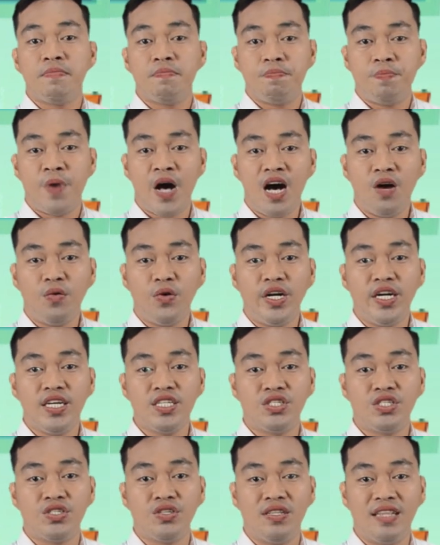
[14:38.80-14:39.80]
Power
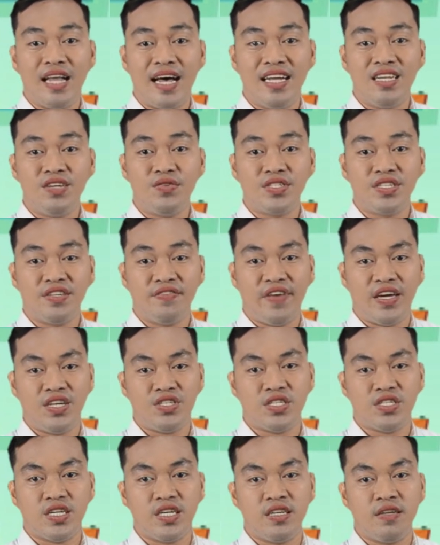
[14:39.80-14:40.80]
to land
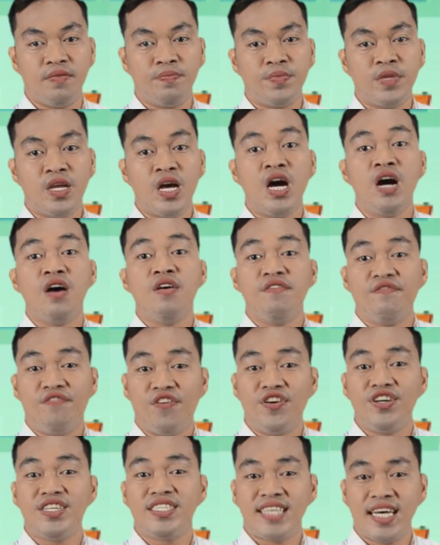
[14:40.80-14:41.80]
reservation
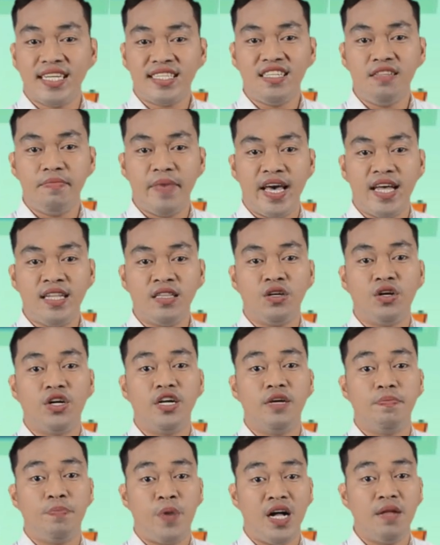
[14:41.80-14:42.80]
for settlement
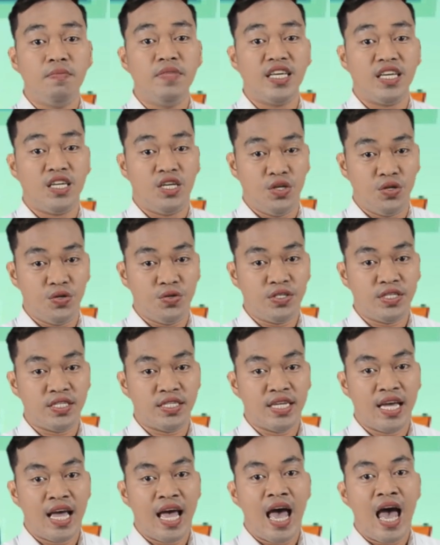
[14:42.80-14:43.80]
or public use
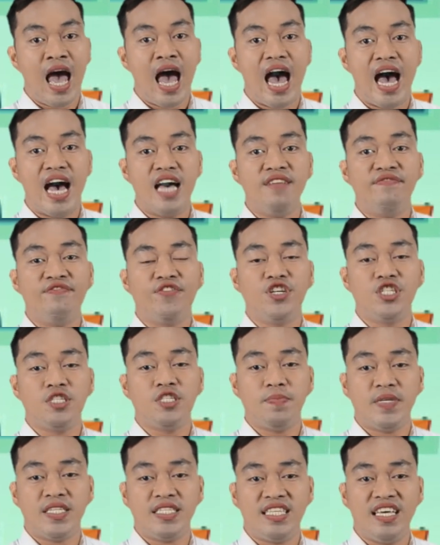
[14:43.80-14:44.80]
and for
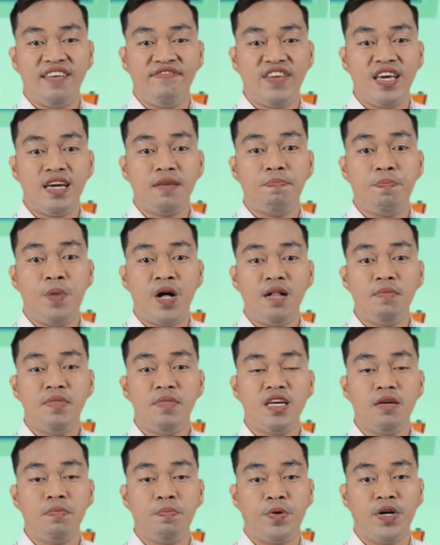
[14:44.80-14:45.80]
specific
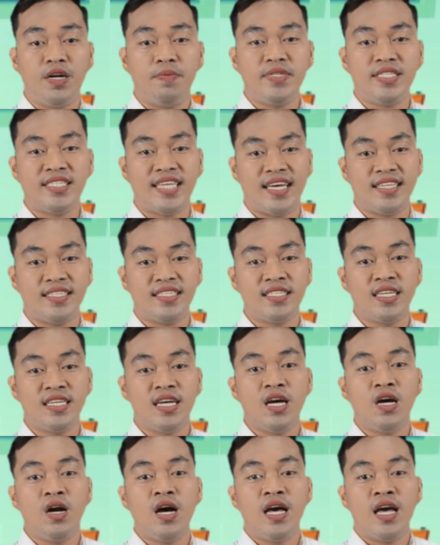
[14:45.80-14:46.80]
public purposes,
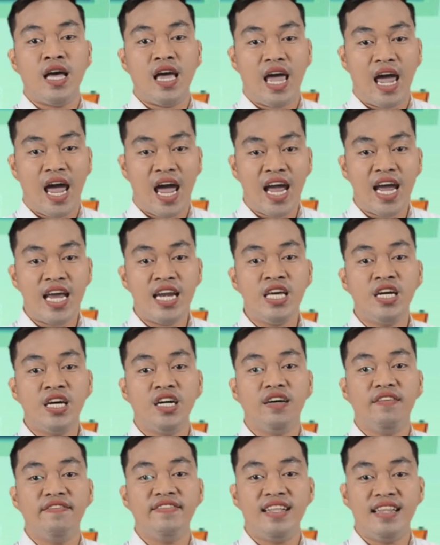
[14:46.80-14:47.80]
any
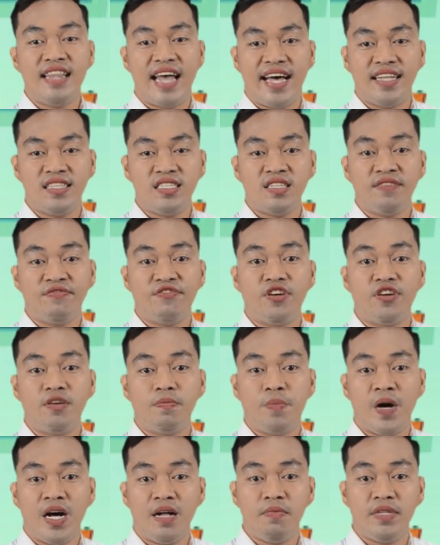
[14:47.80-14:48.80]
of the lands for
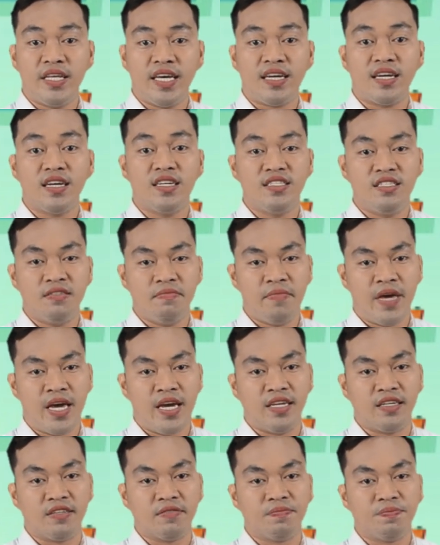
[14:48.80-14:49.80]
public
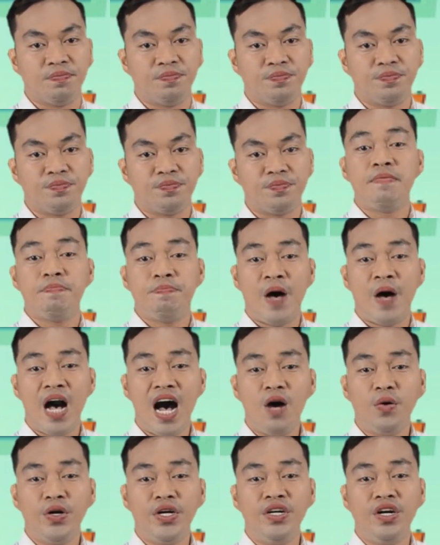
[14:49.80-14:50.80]
domain.
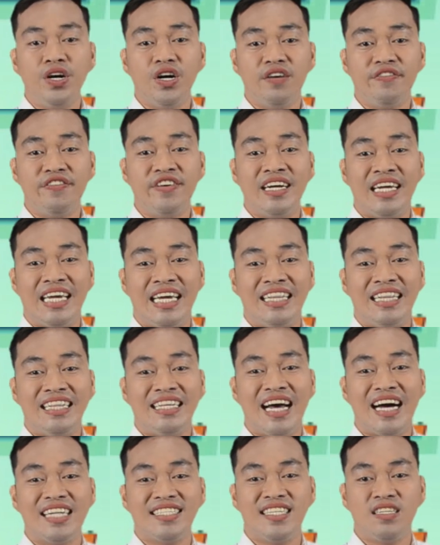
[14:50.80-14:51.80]
Power over
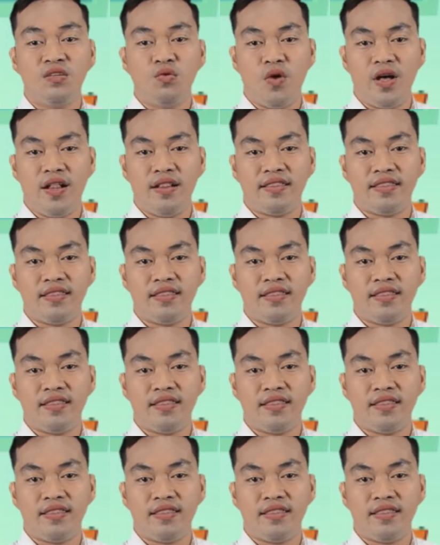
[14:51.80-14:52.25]
ill-gotten wealth.